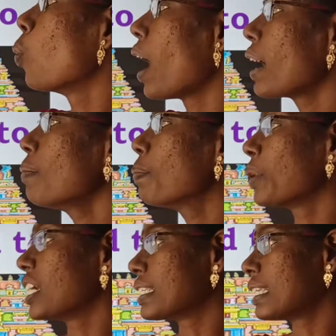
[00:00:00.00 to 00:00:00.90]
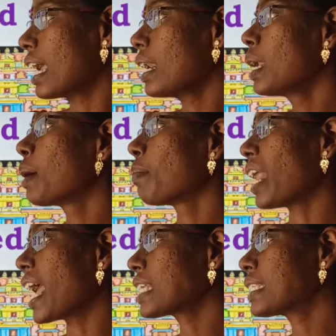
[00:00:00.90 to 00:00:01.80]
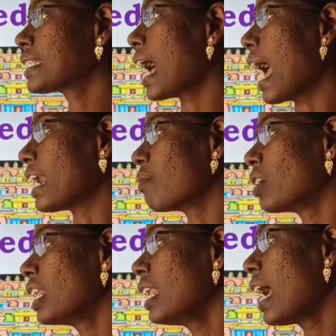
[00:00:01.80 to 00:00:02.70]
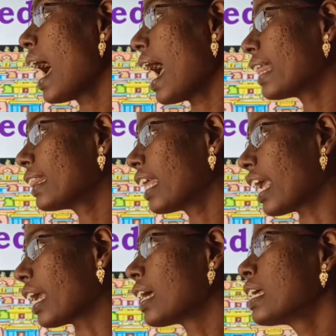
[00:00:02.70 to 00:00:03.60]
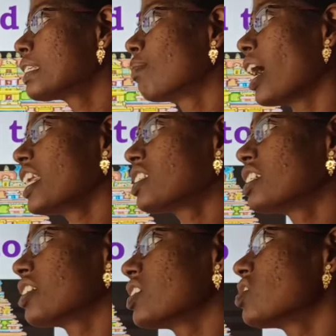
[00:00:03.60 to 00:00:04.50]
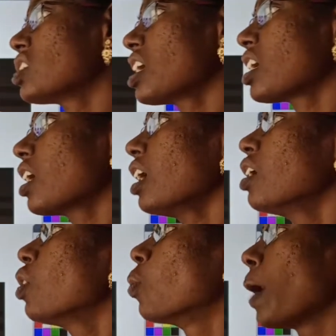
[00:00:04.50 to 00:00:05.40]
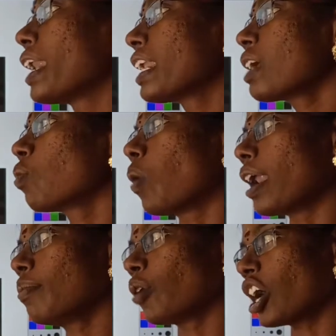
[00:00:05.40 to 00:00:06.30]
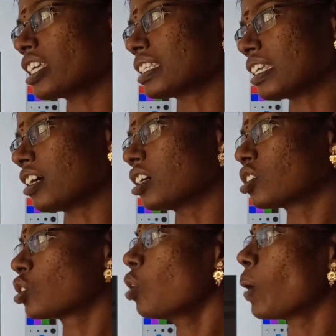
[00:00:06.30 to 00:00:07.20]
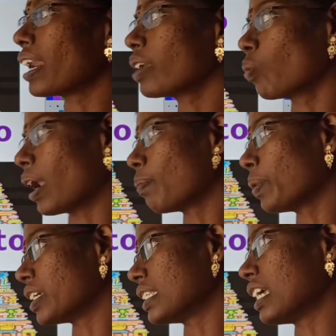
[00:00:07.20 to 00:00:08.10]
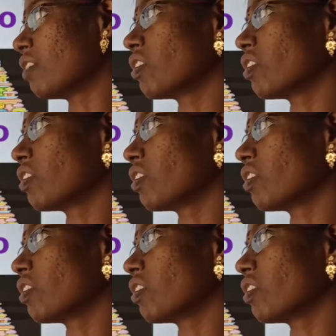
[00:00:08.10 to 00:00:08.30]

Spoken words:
one person, place, animal and thing. My dear children, see here, only one boy is here. So only one person.